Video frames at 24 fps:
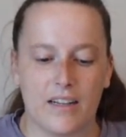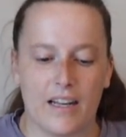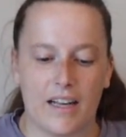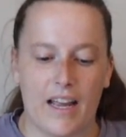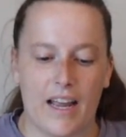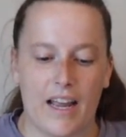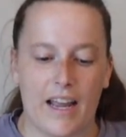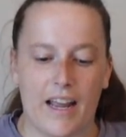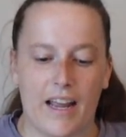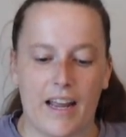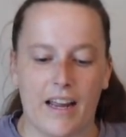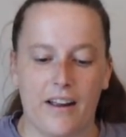
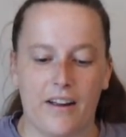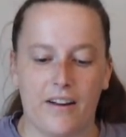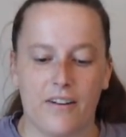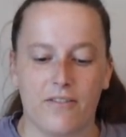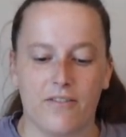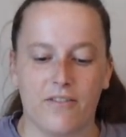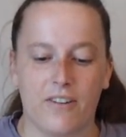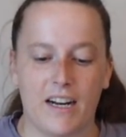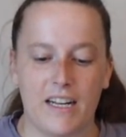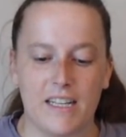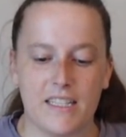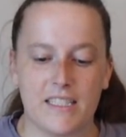a
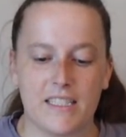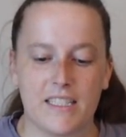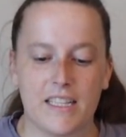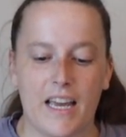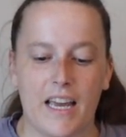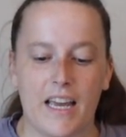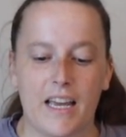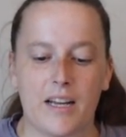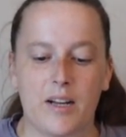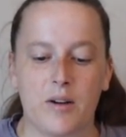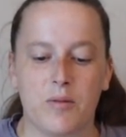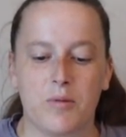rice
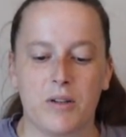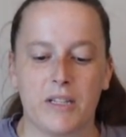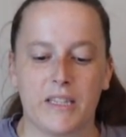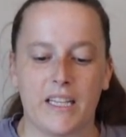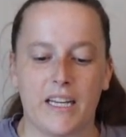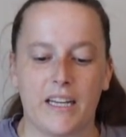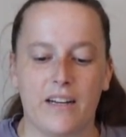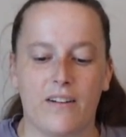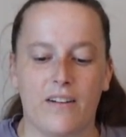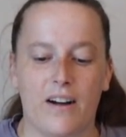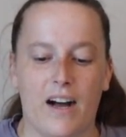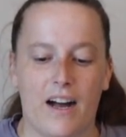cake with
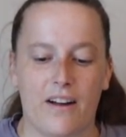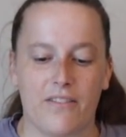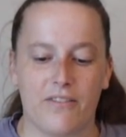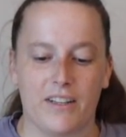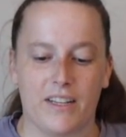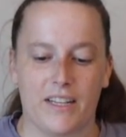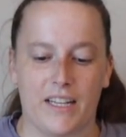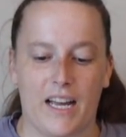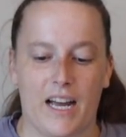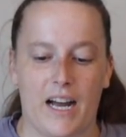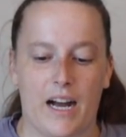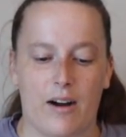a
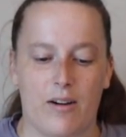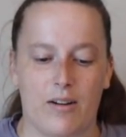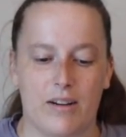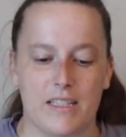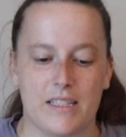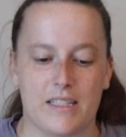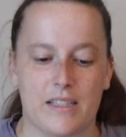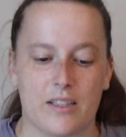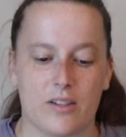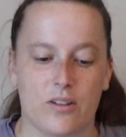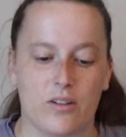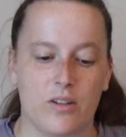laughing cow
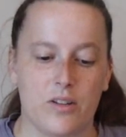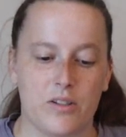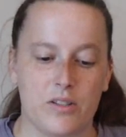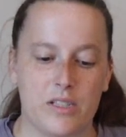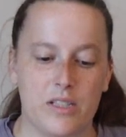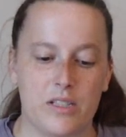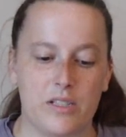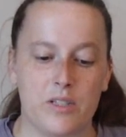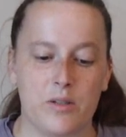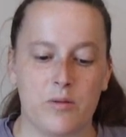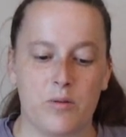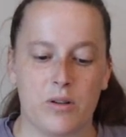is the
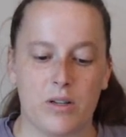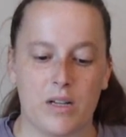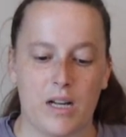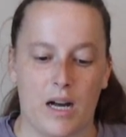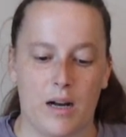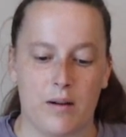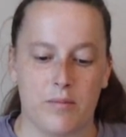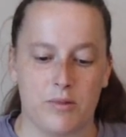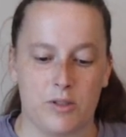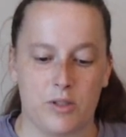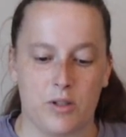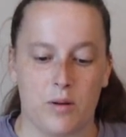closest you will
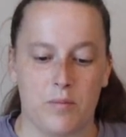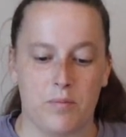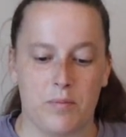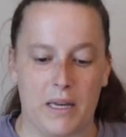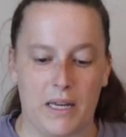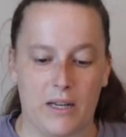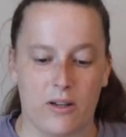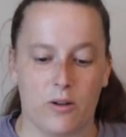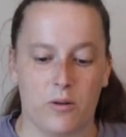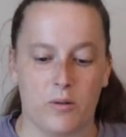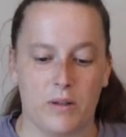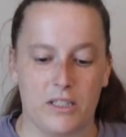come to a
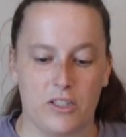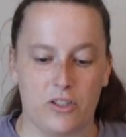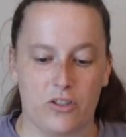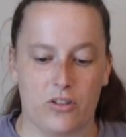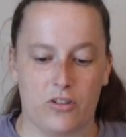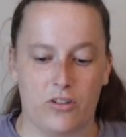bagel with